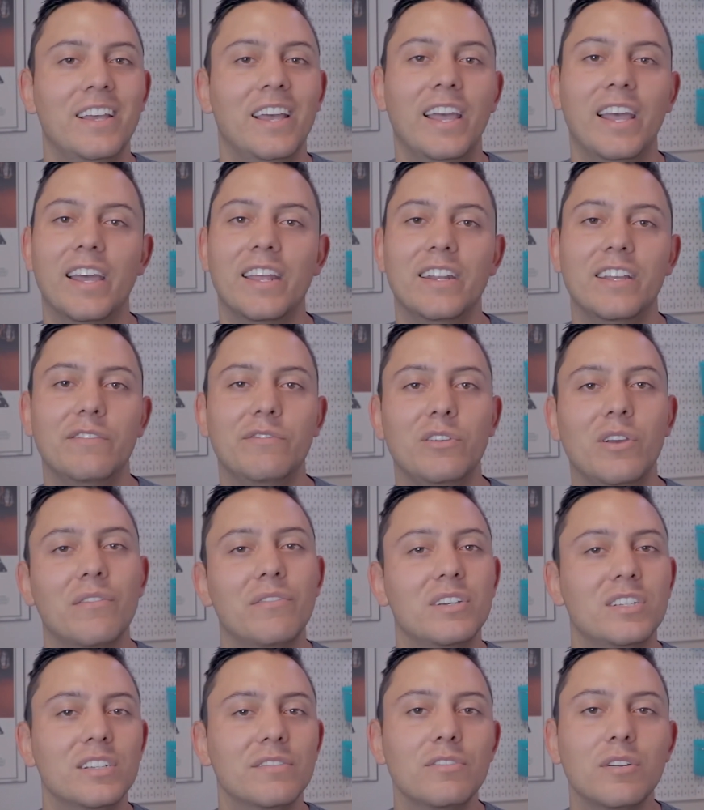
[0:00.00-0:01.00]
and if you have
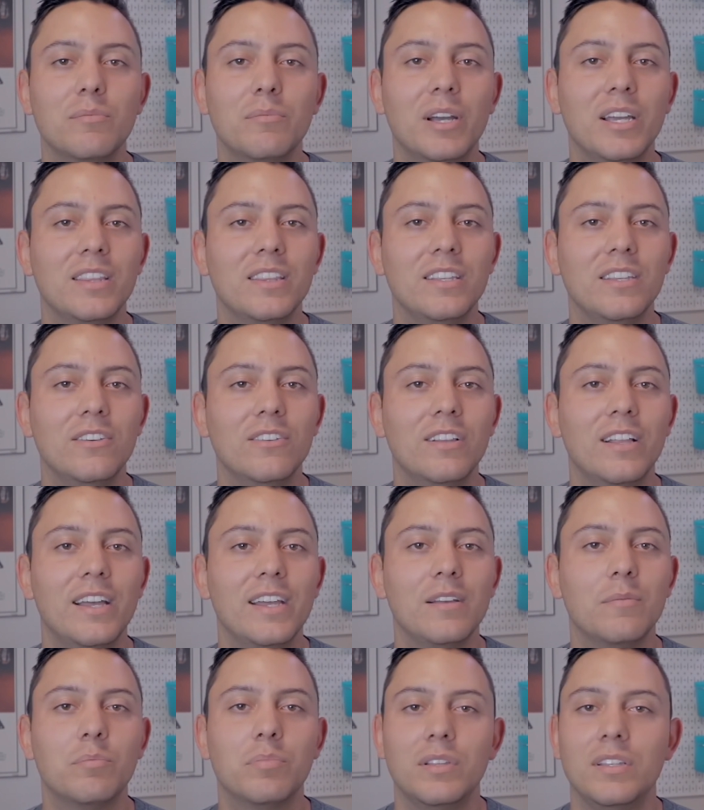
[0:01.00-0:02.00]
a different mic that you
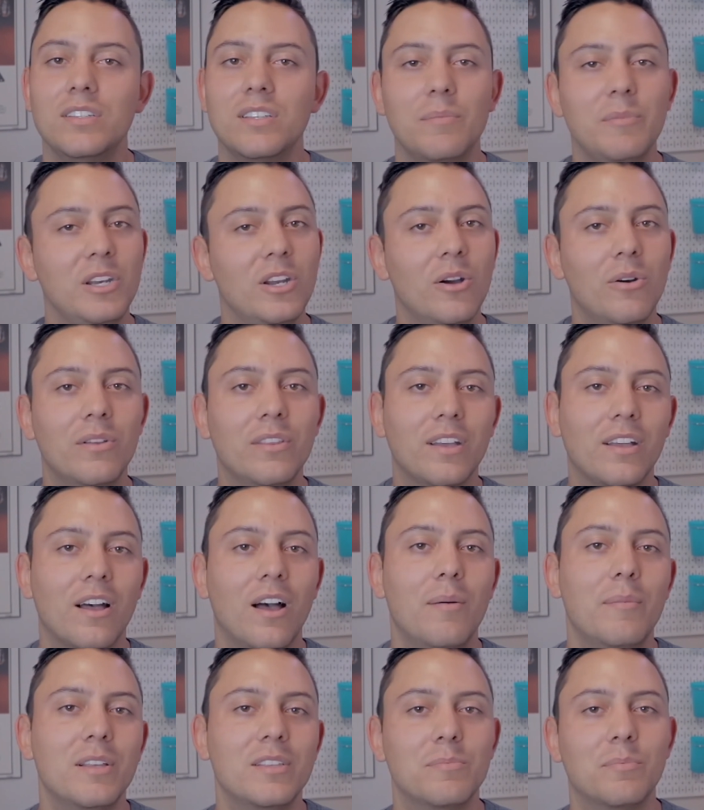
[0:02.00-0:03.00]
like, please let me know in the
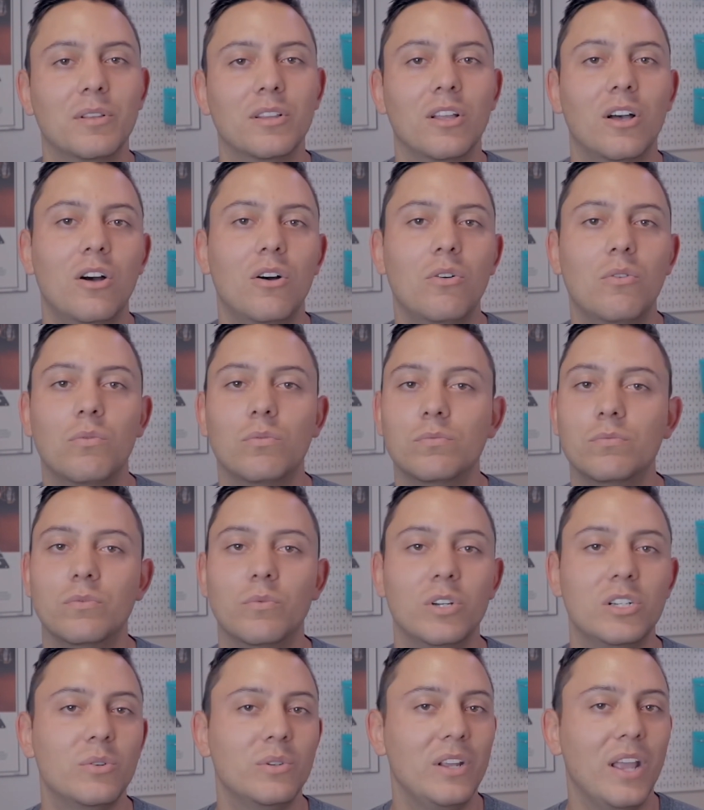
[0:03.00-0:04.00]
comments below
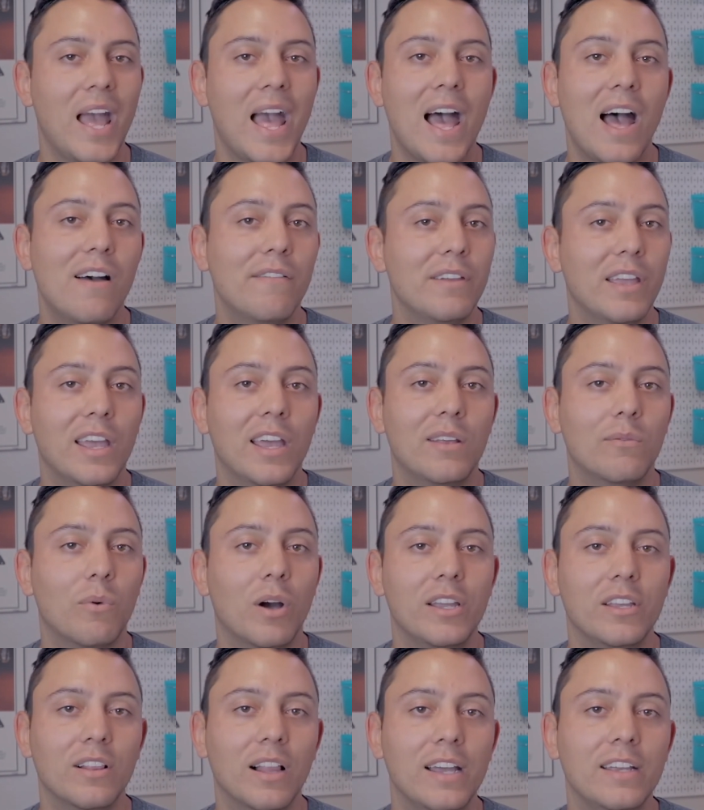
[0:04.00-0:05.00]
which one you have and
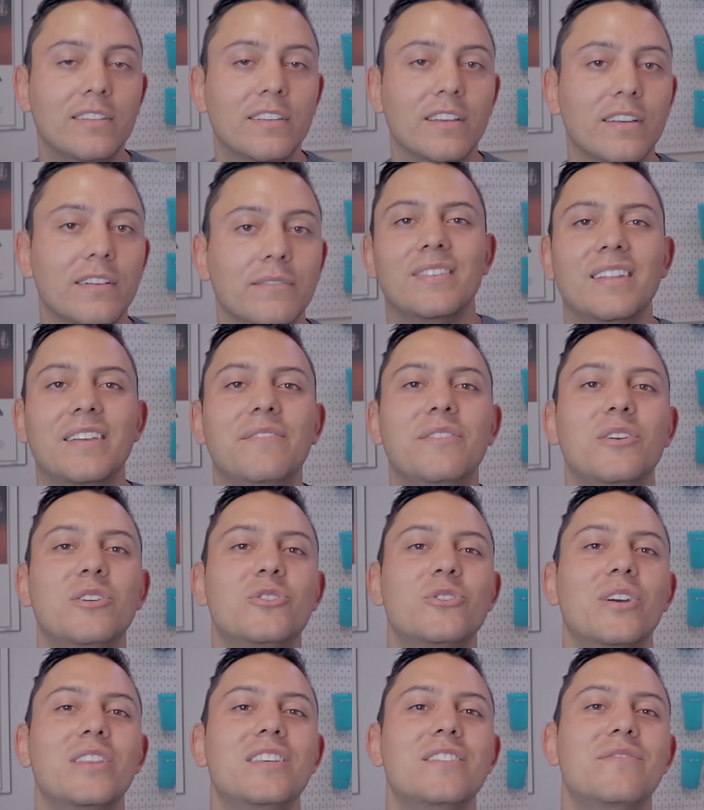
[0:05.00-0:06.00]
why you liked it. If you
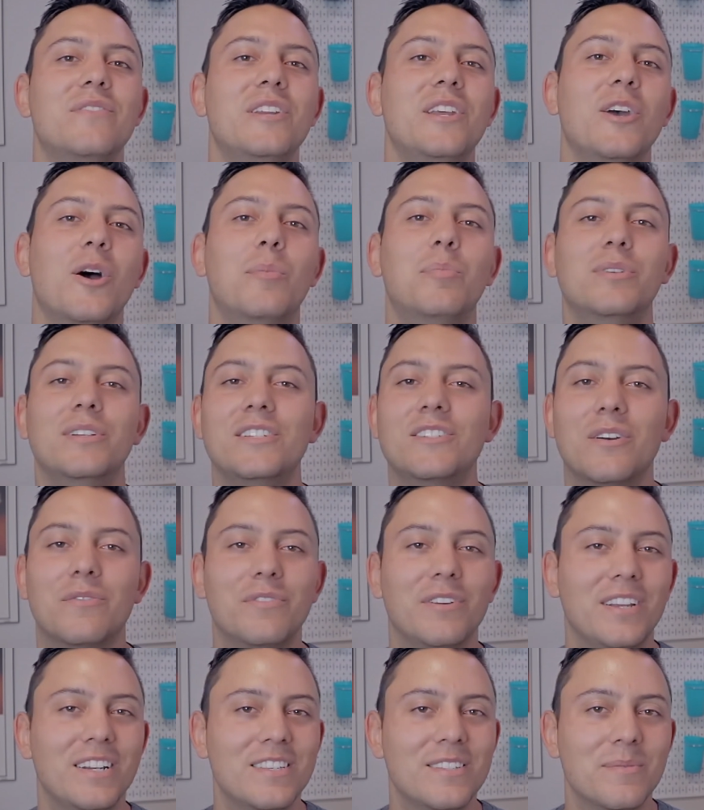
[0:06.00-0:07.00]
enjoyed this video, please don't
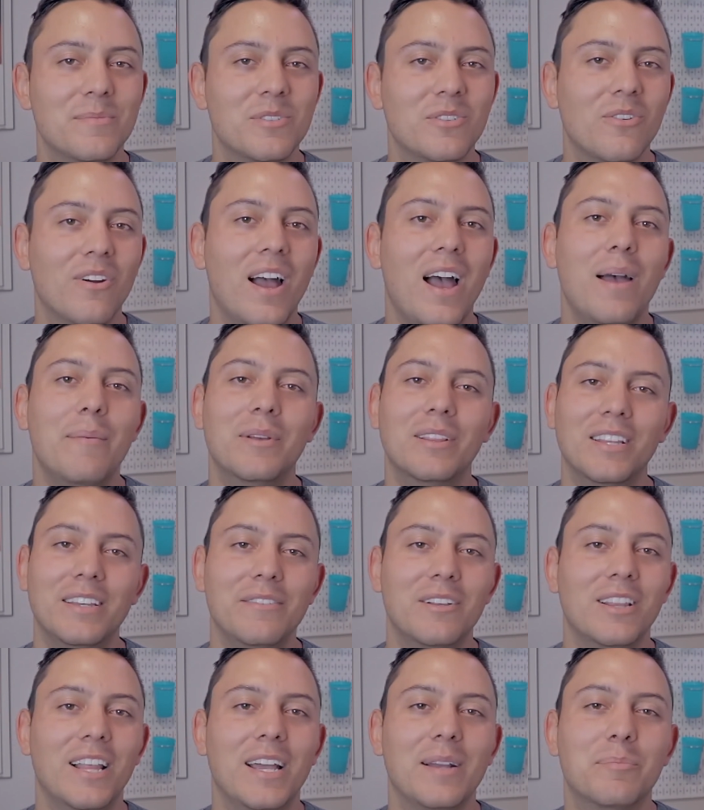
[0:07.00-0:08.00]
forget to subscribe and leave
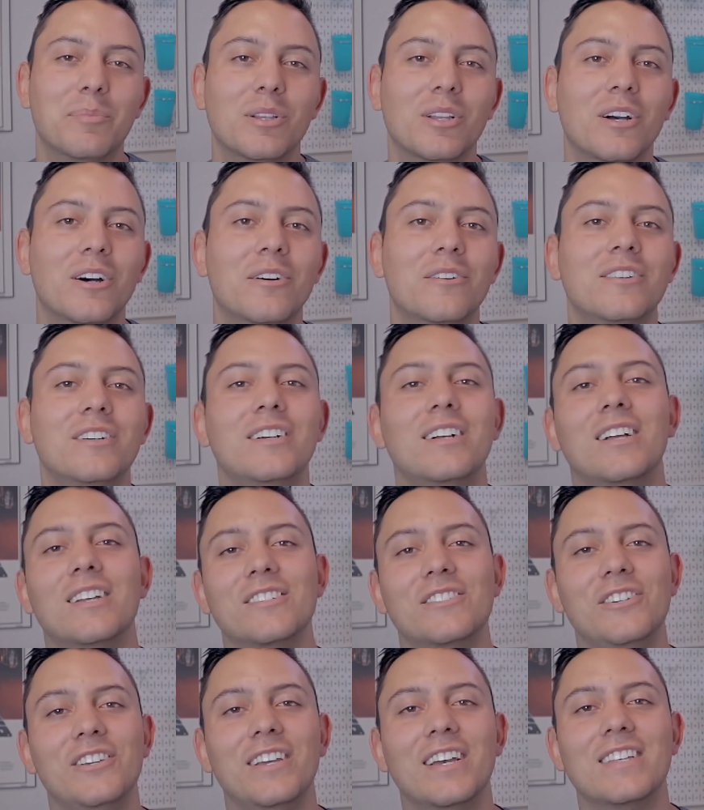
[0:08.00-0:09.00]
a like below. I'll
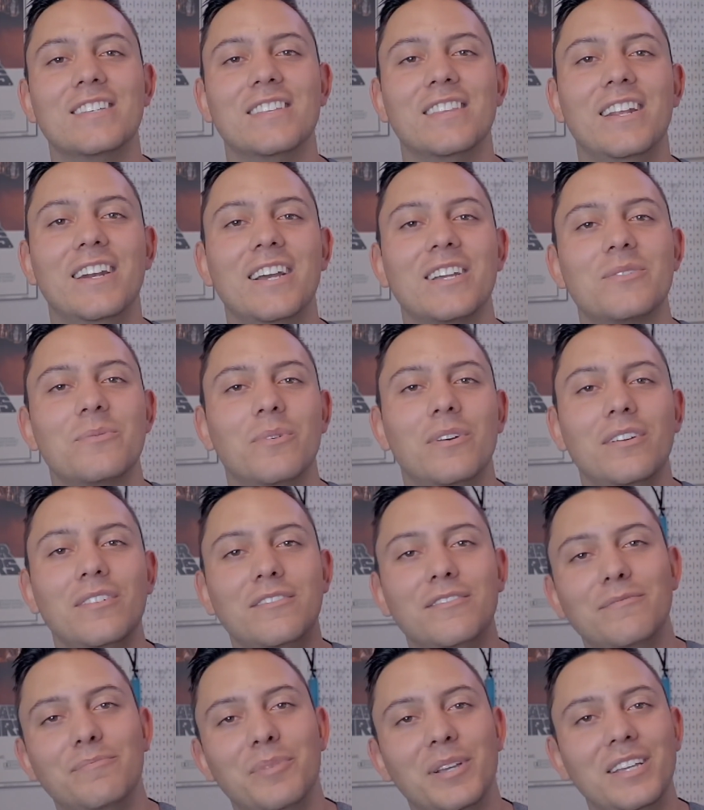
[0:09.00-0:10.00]
see you guys in the next one.
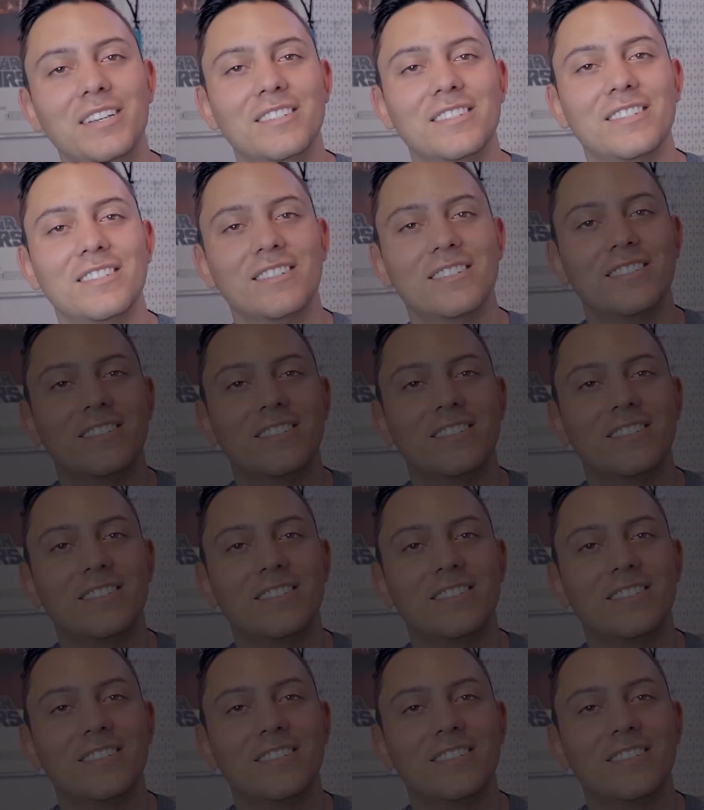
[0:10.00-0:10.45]
Peace.